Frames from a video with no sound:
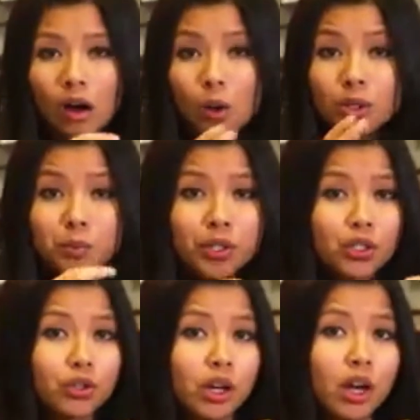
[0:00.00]
Always be
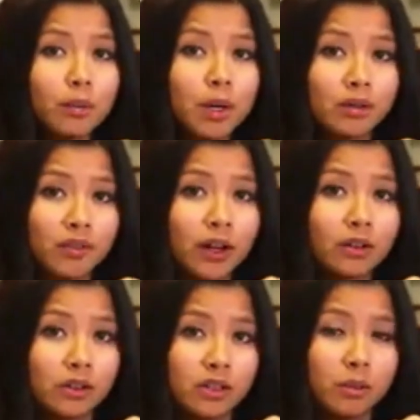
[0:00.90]
sure to unmount a
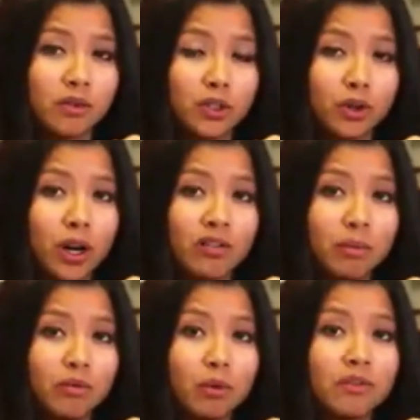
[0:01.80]
file system of a drive
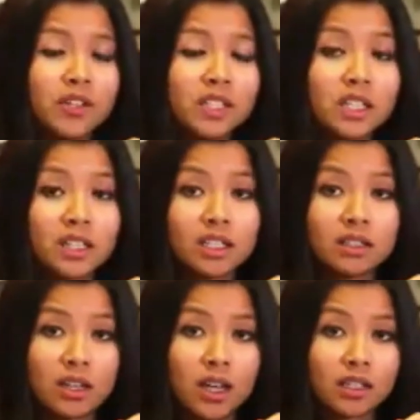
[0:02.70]
before physically
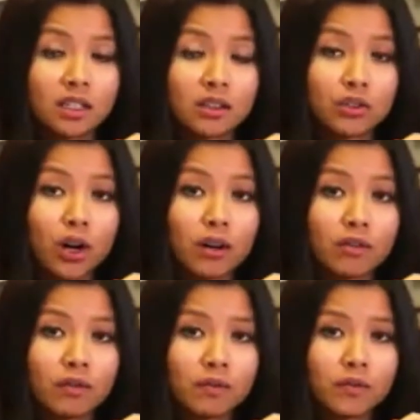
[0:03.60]
disconnecting the drive.